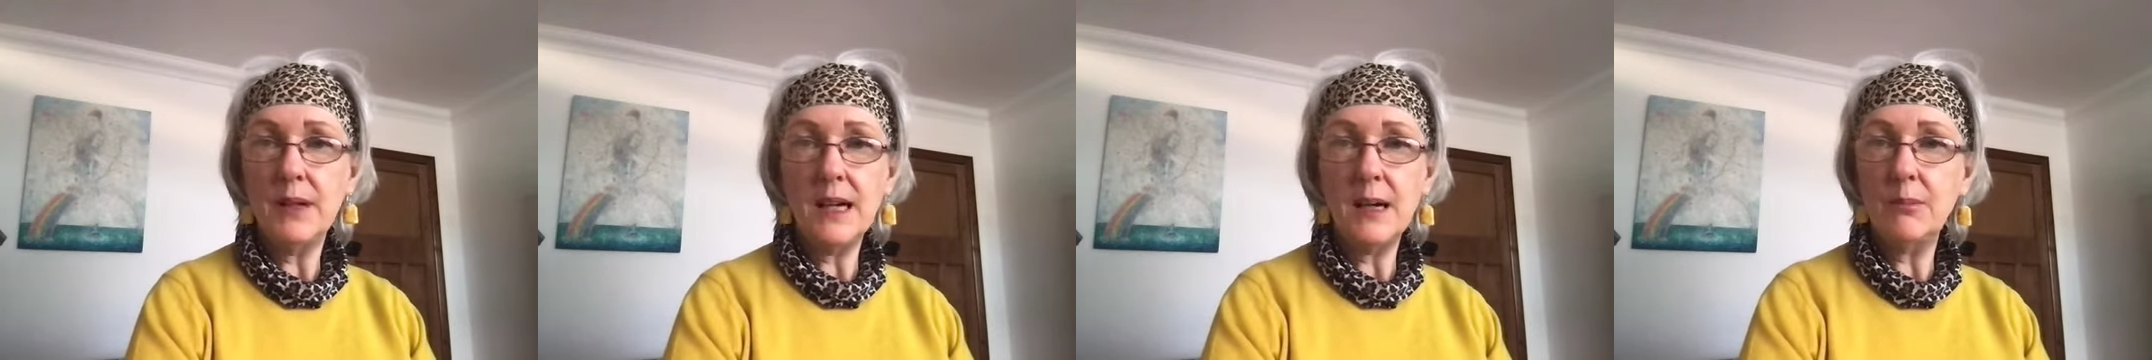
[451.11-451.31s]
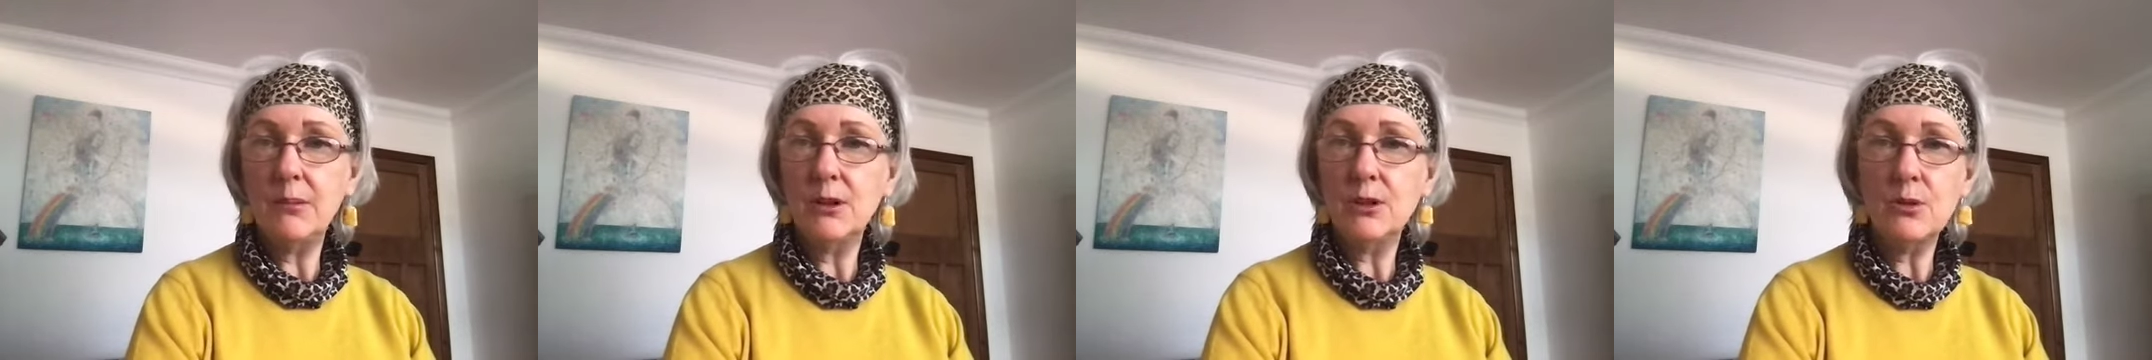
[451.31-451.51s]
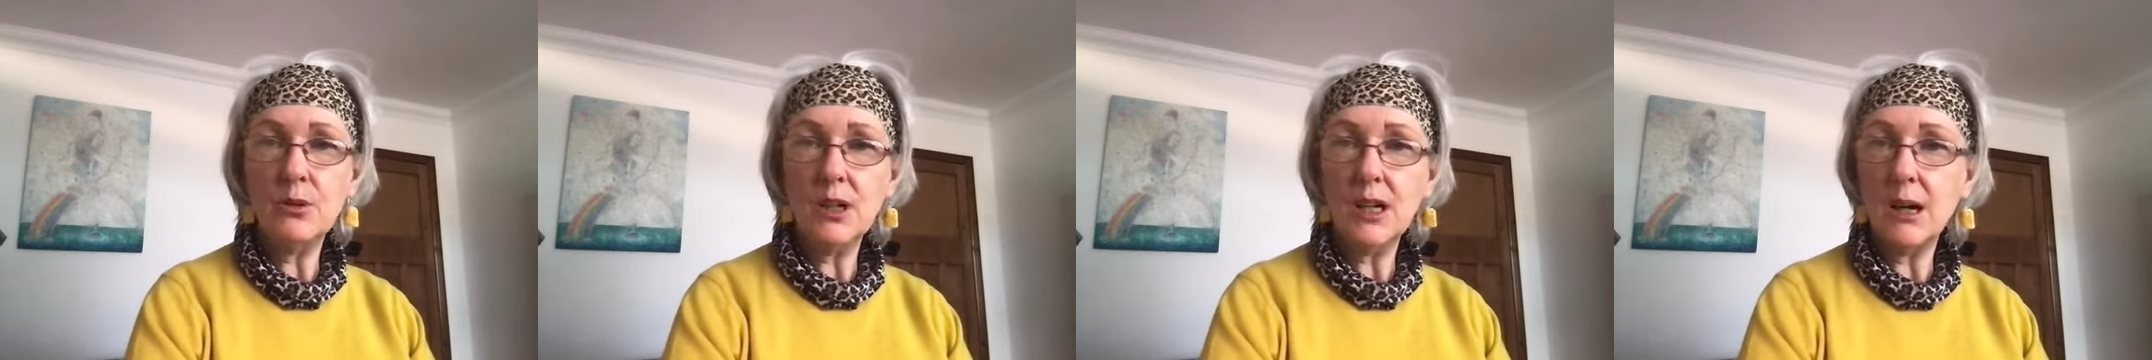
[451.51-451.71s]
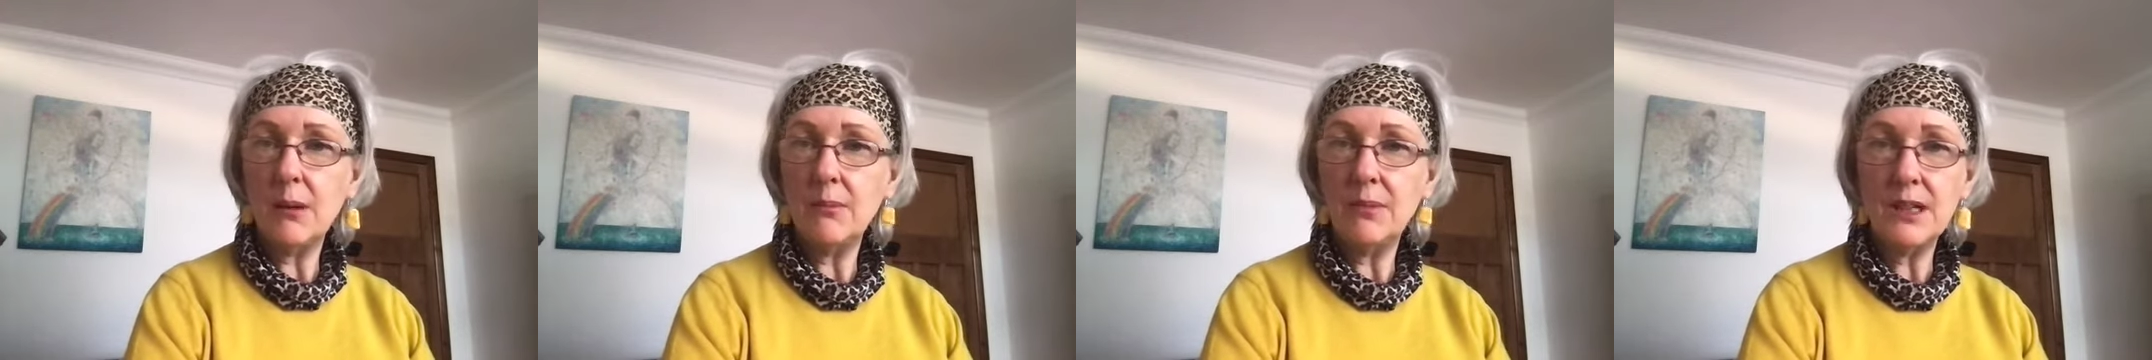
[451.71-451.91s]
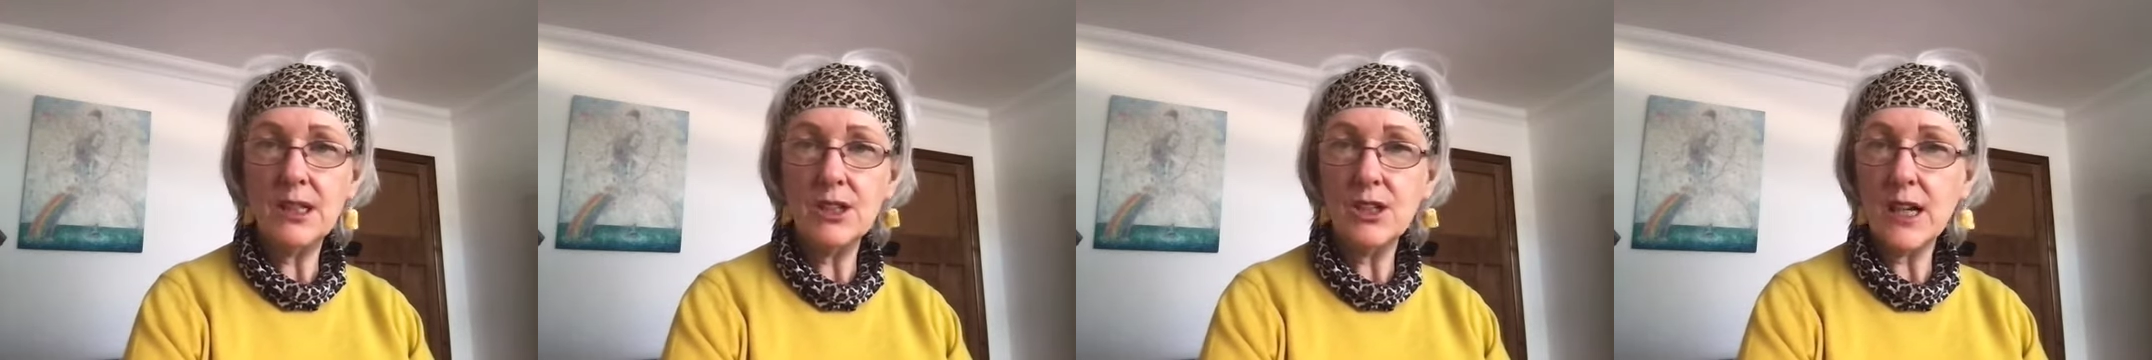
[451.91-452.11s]
able to
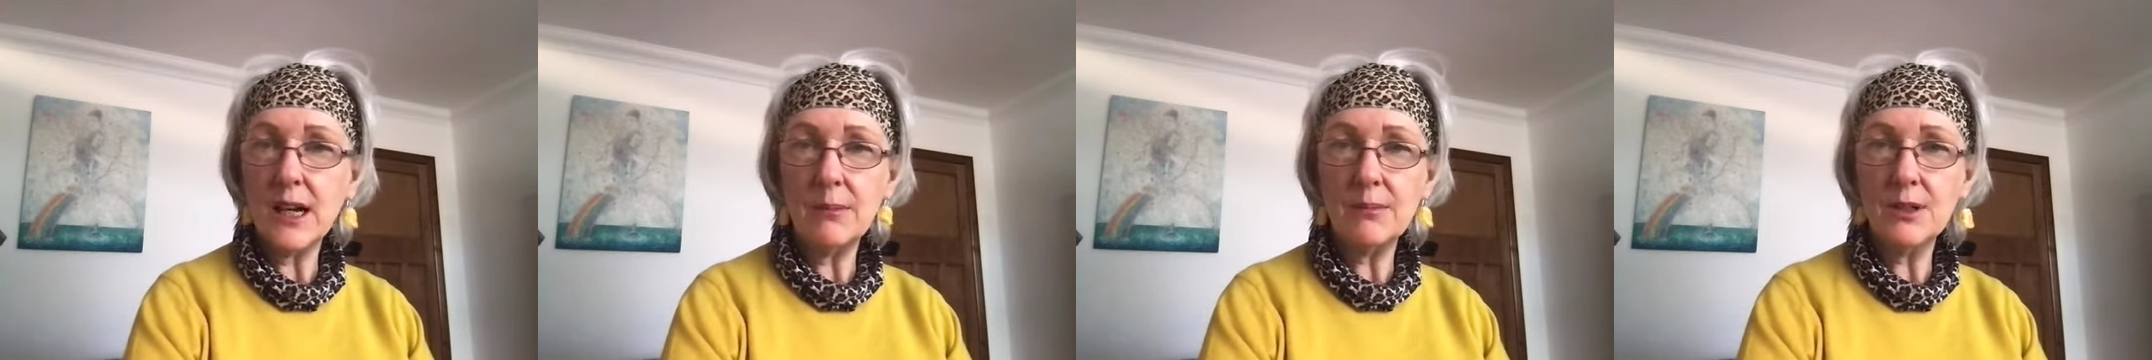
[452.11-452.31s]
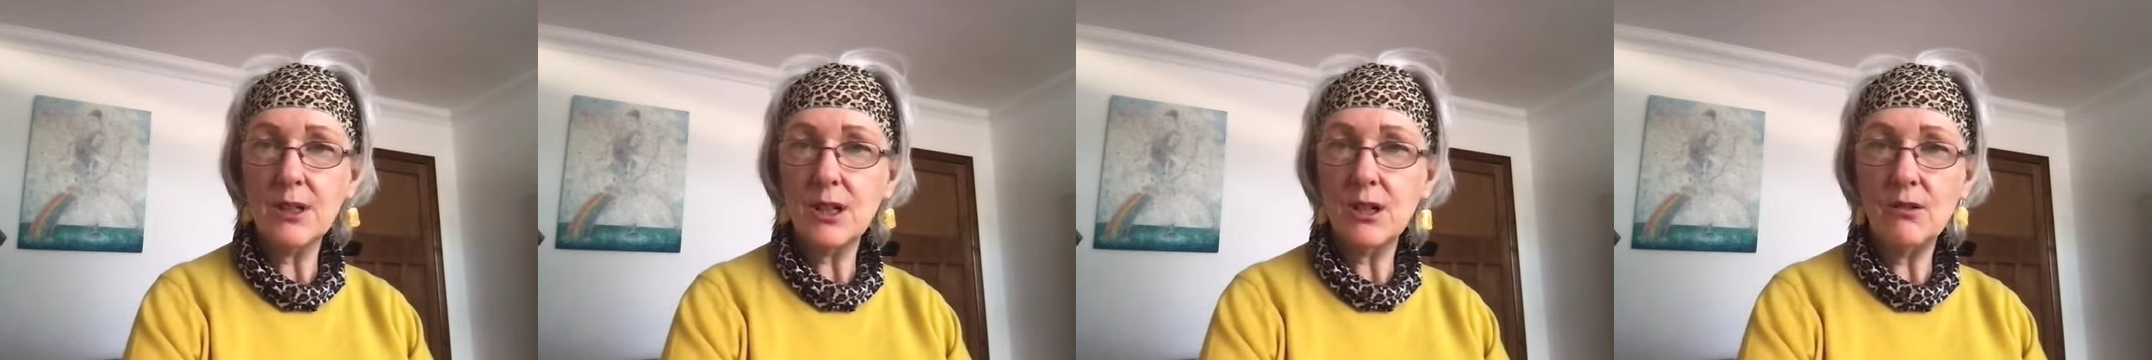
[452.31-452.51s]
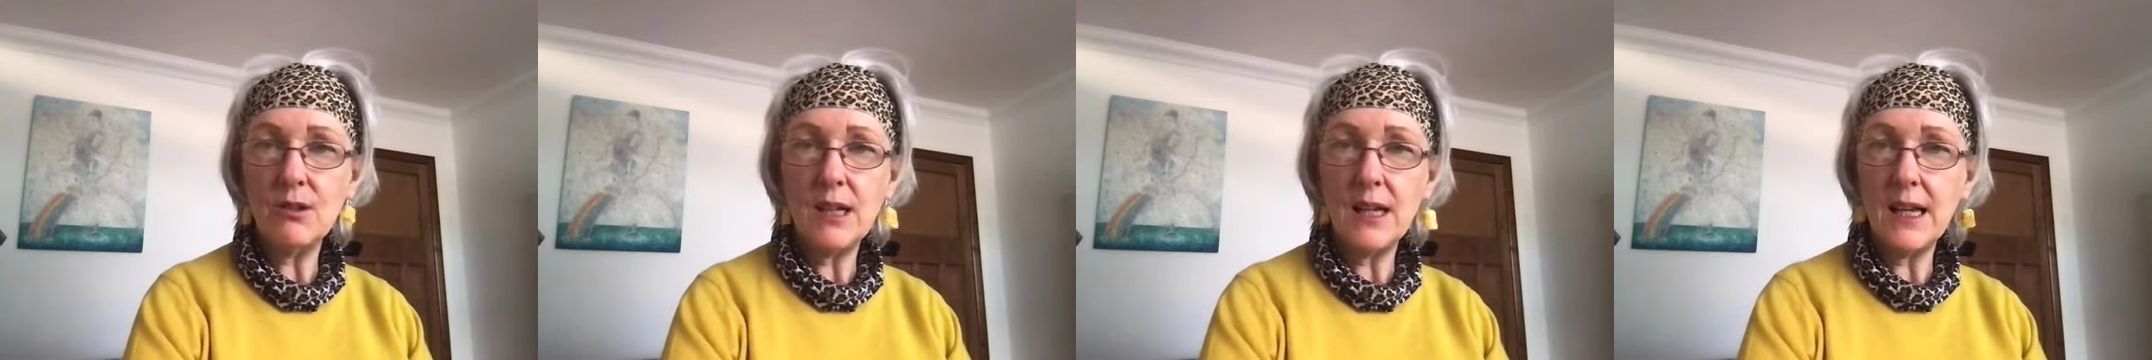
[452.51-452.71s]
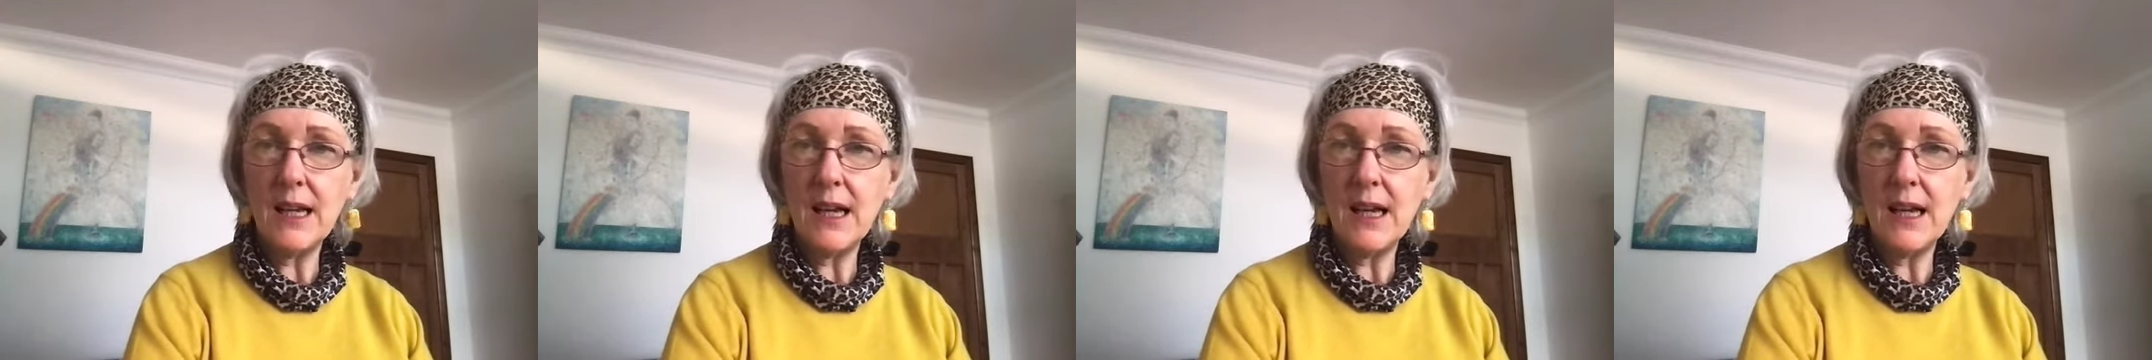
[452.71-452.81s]
accomplish absolutely